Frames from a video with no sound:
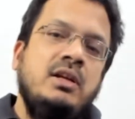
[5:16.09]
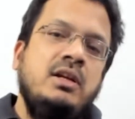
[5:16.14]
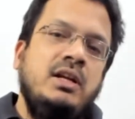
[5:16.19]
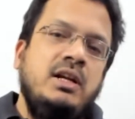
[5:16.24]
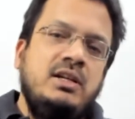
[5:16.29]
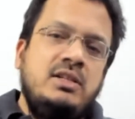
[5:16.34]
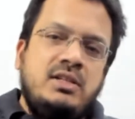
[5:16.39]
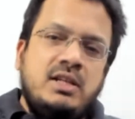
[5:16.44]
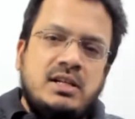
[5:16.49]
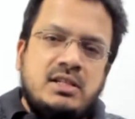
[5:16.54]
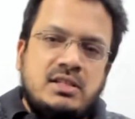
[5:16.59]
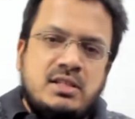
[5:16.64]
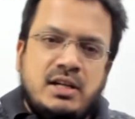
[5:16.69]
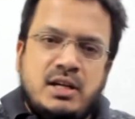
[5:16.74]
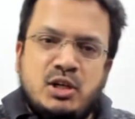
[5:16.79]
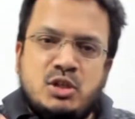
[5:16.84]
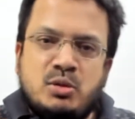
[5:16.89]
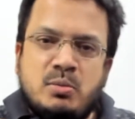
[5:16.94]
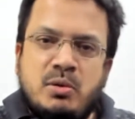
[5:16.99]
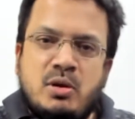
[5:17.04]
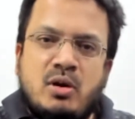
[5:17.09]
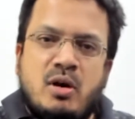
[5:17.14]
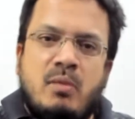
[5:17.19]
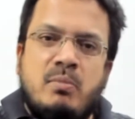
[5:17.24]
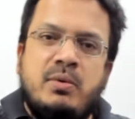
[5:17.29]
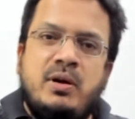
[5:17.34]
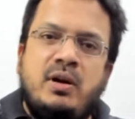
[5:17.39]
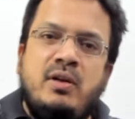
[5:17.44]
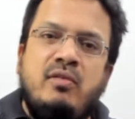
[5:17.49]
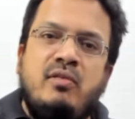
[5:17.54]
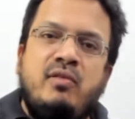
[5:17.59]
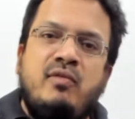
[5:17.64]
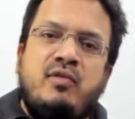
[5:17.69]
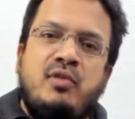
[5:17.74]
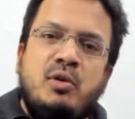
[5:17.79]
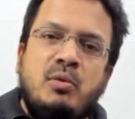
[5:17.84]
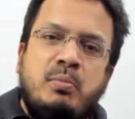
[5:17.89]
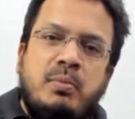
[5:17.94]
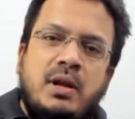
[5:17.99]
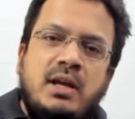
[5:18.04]
It just needs to be competitive in
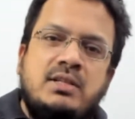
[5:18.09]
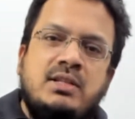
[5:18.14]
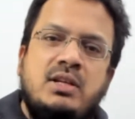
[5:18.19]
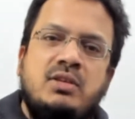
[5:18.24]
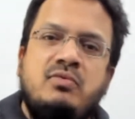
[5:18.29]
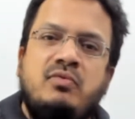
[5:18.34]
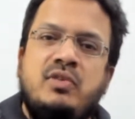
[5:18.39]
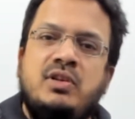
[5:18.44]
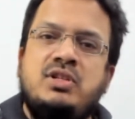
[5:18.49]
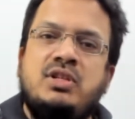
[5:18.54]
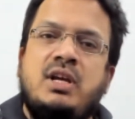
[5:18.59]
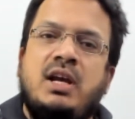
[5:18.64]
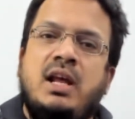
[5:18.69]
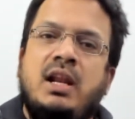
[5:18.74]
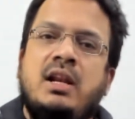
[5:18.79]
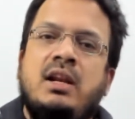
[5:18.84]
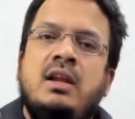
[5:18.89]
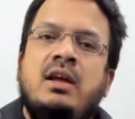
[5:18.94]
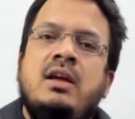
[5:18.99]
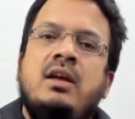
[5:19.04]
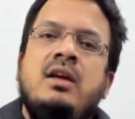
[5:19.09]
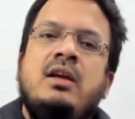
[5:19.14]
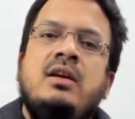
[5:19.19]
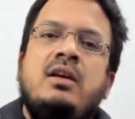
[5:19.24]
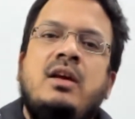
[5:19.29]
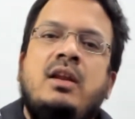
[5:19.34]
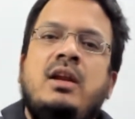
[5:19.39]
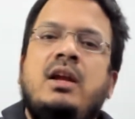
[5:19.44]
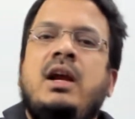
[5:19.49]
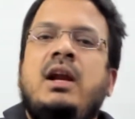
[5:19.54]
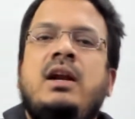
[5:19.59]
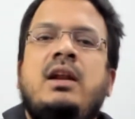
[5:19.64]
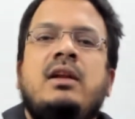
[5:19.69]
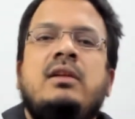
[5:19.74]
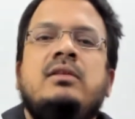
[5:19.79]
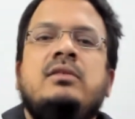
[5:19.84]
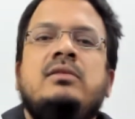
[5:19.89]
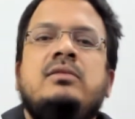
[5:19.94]
few places which can create